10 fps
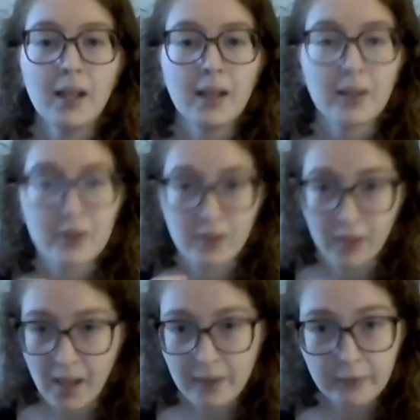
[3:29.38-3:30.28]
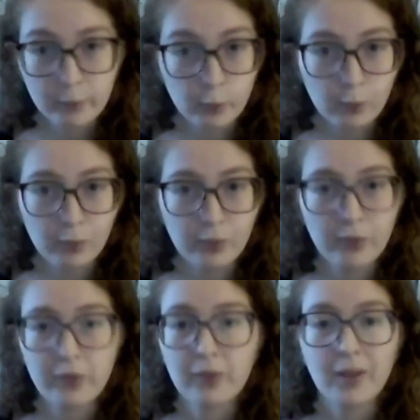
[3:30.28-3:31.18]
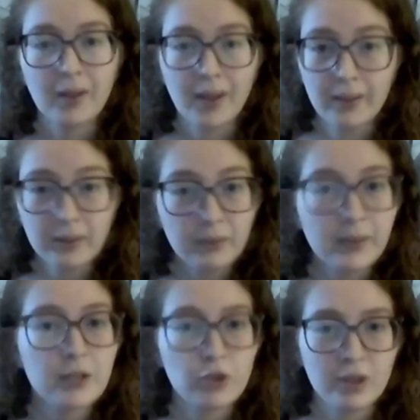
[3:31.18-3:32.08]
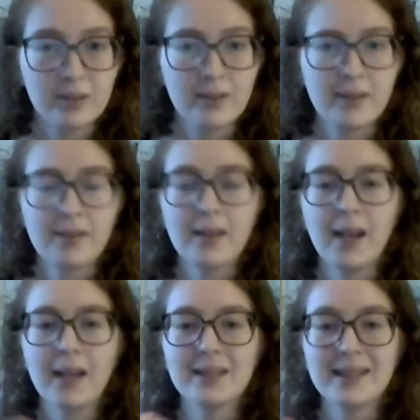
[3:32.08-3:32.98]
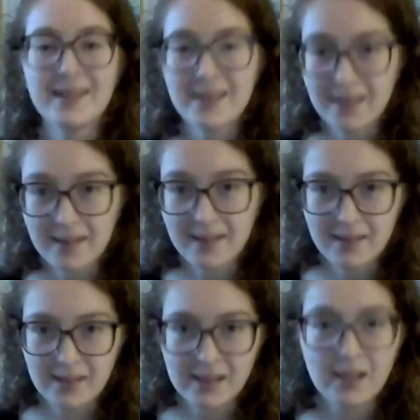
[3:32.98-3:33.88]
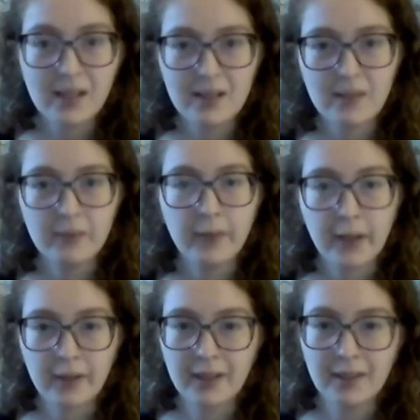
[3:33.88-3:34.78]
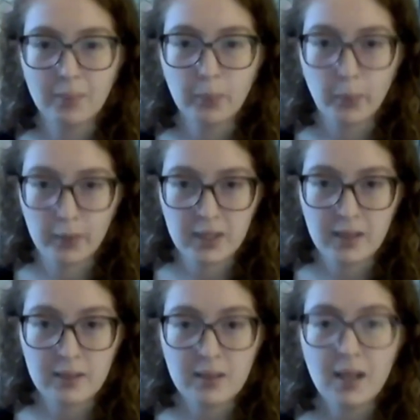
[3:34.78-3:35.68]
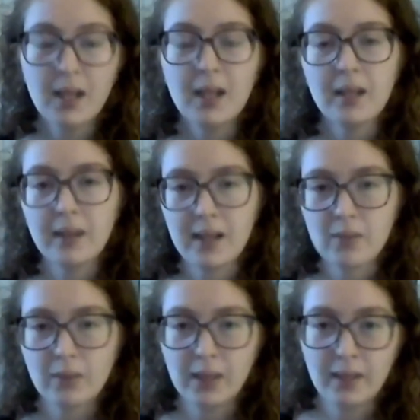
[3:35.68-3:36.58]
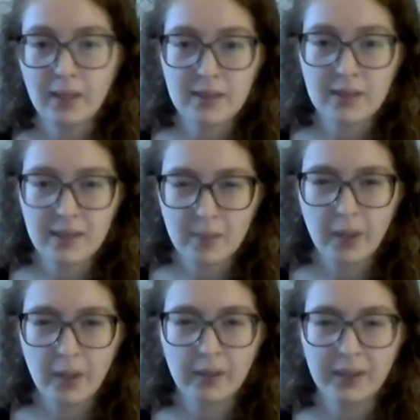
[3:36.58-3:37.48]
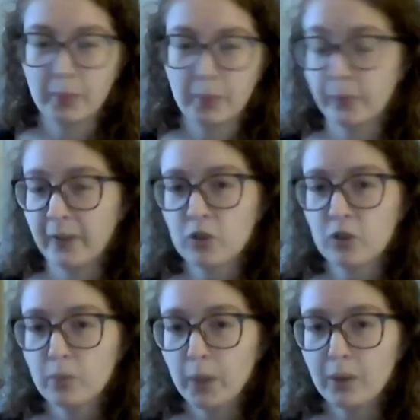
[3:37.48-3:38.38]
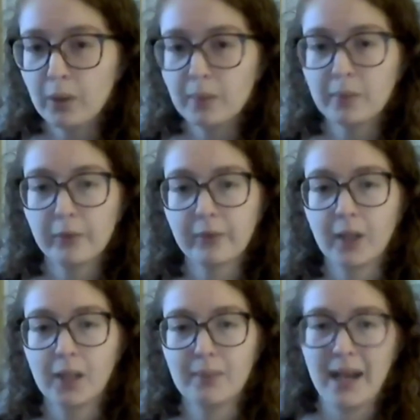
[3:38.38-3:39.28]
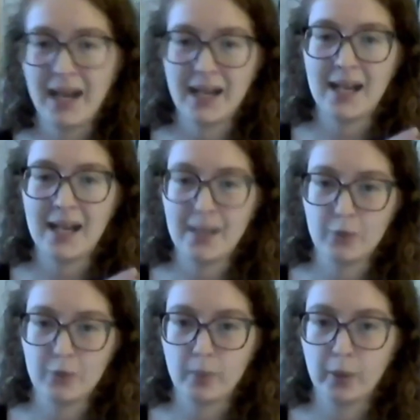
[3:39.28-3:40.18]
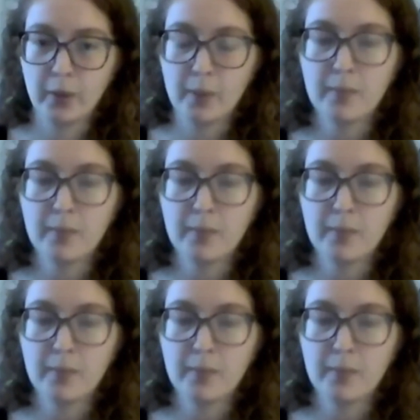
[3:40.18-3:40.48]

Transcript: There's a lot of rules, a lot of conventions, and consistency is very important. That's what kind of sets apart like a professional poem from an amateur poem.